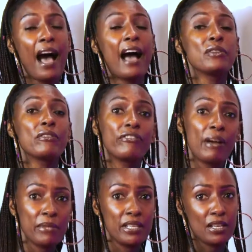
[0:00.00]
and your
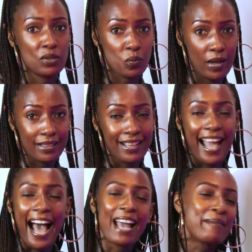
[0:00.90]
family as well.
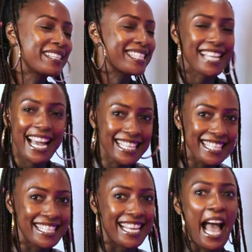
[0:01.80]
I am
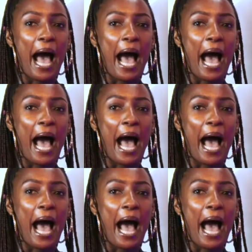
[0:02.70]
excited.